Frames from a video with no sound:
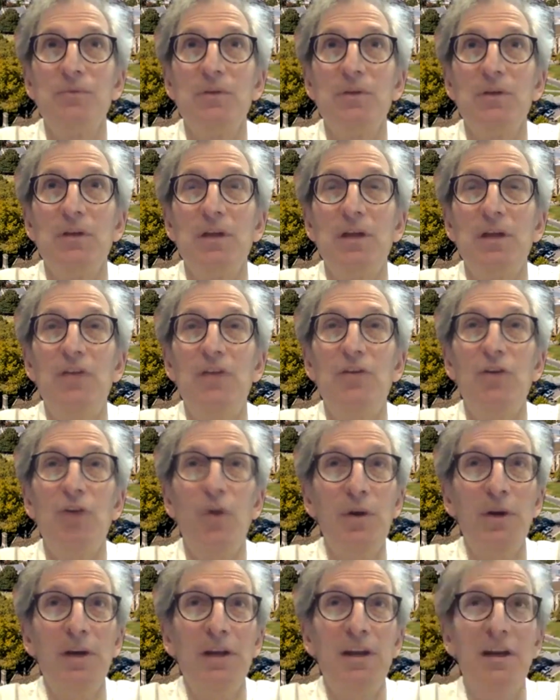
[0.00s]
either
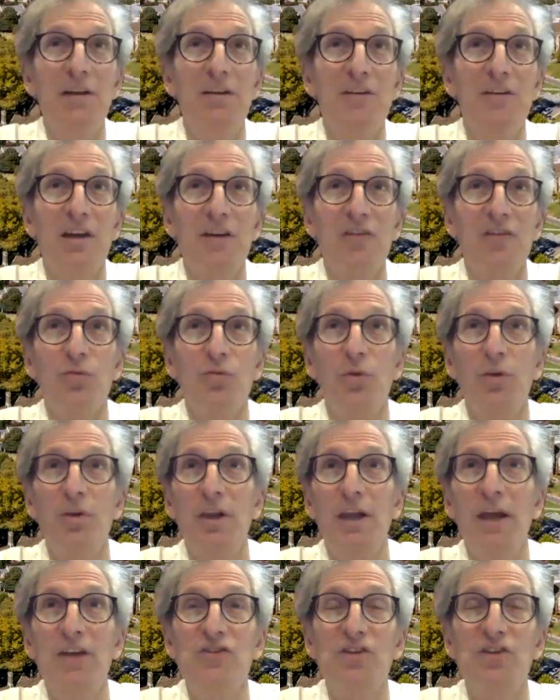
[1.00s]
don't get its sexual
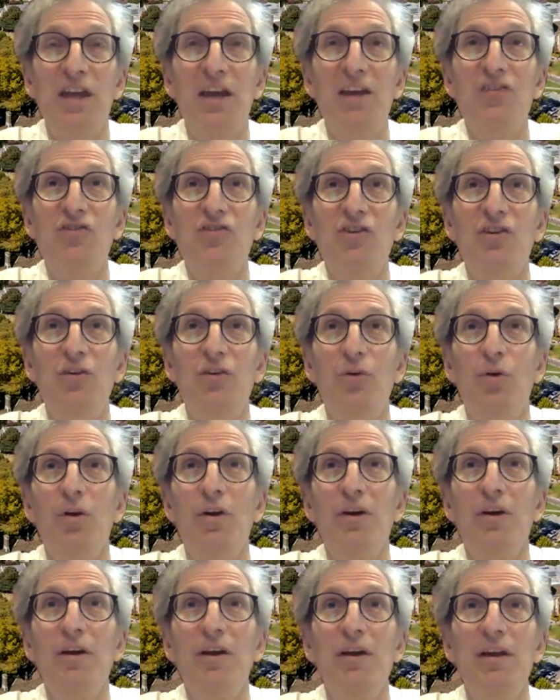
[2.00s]
education,
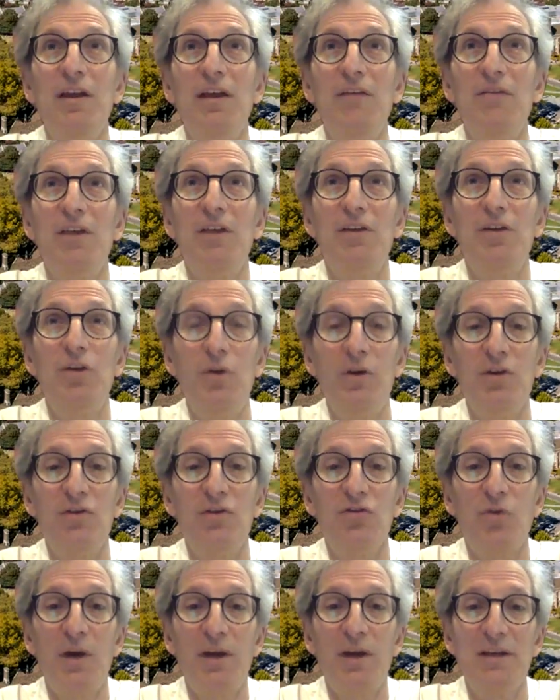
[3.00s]
or if they do, it's
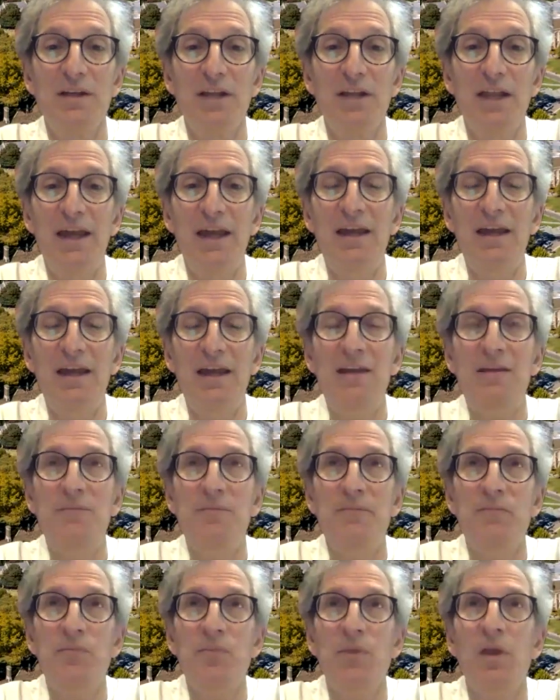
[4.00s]
quite delayed.
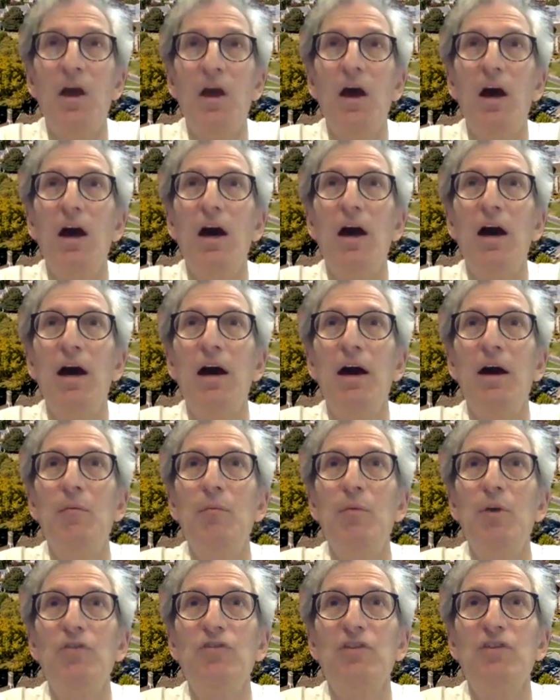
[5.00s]

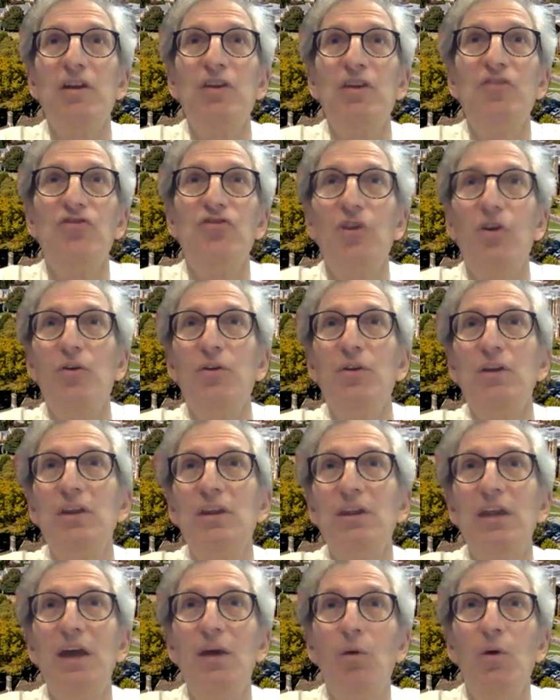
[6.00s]
Most studies show that
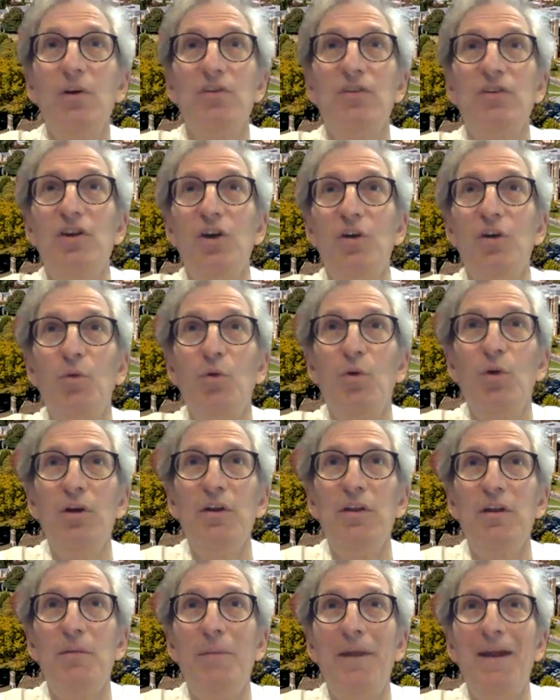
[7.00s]
they want to know more,
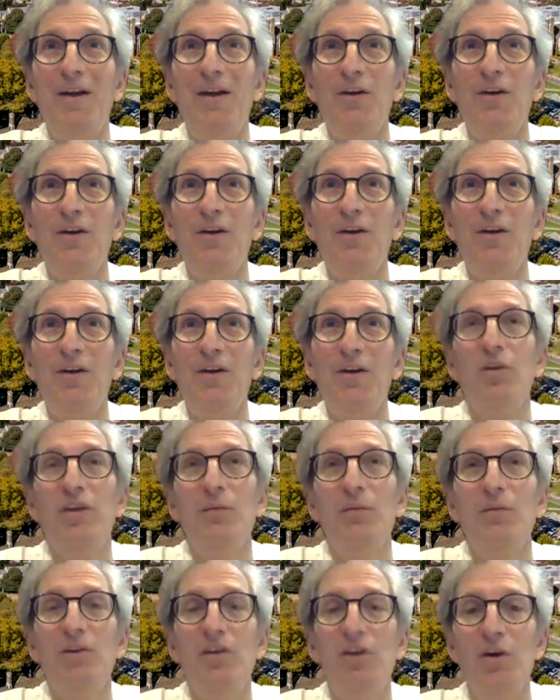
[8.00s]
their parents want
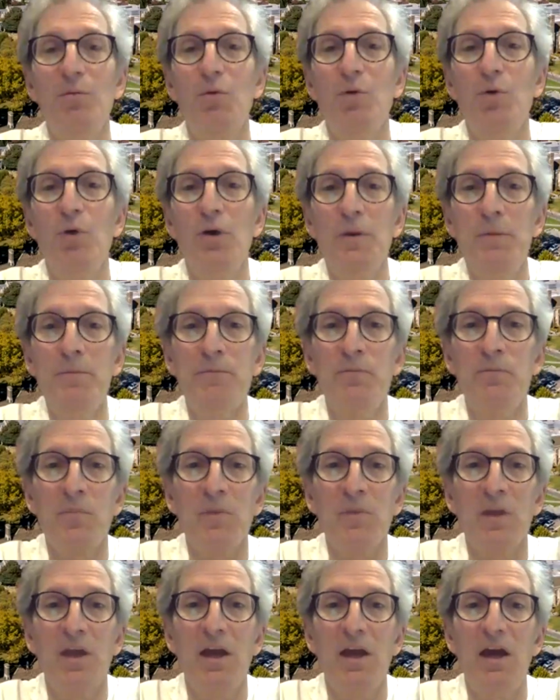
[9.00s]
them to know more,
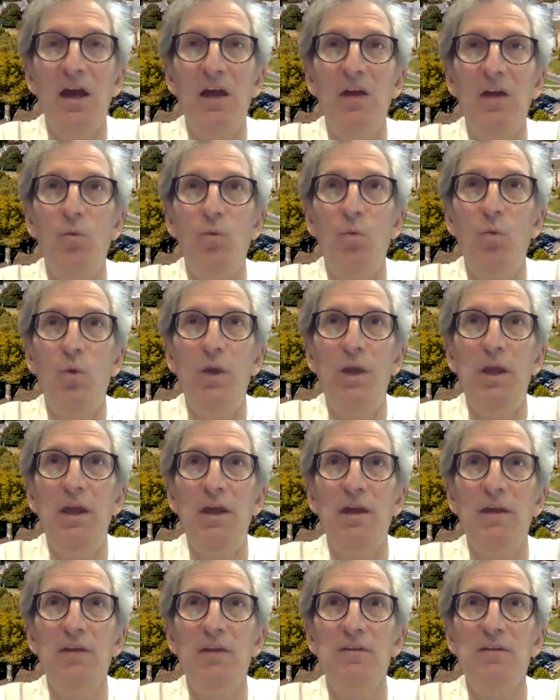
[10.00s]
and we
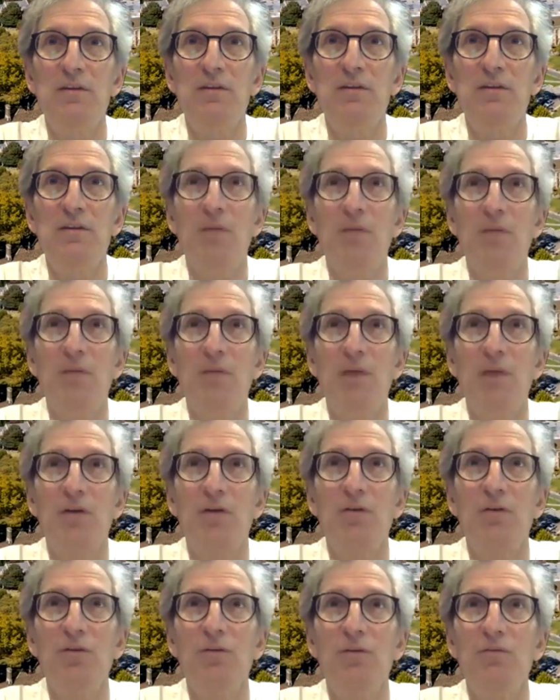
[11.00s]
as a
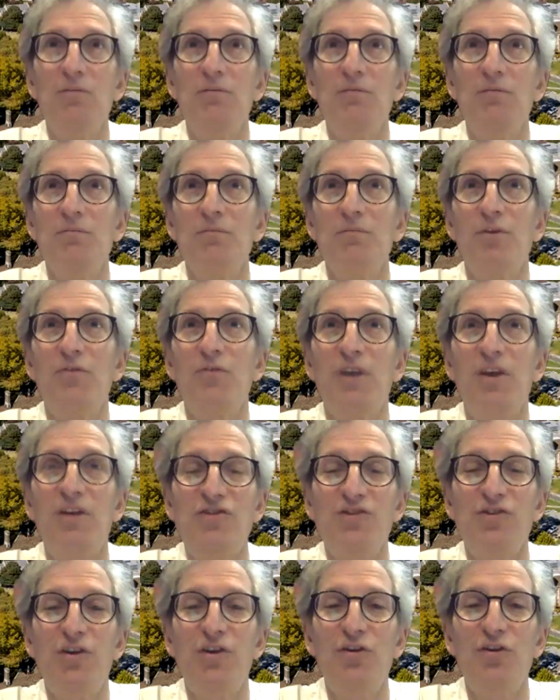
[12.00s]
medical profession
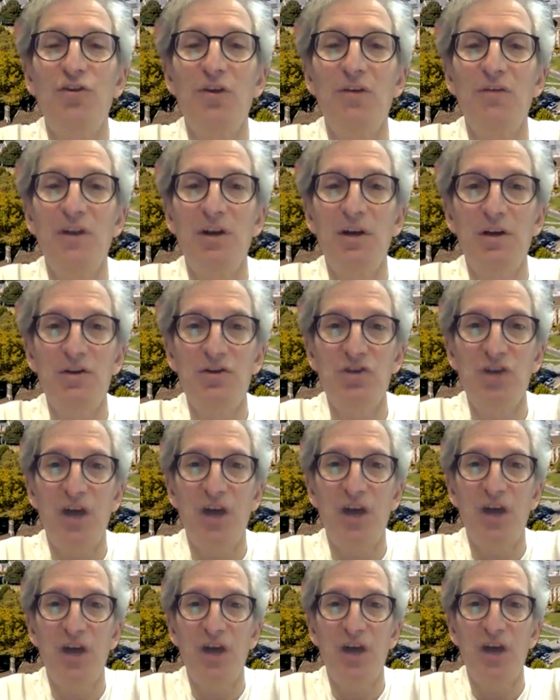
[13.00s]
aren't doing a very good job
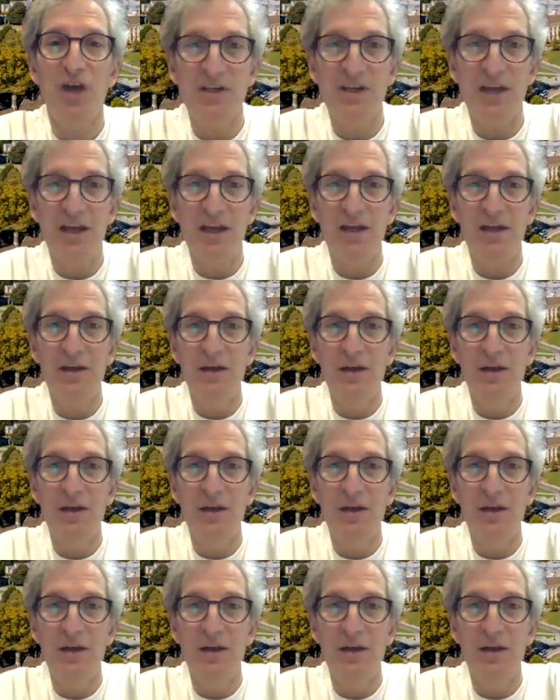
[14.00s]
of educating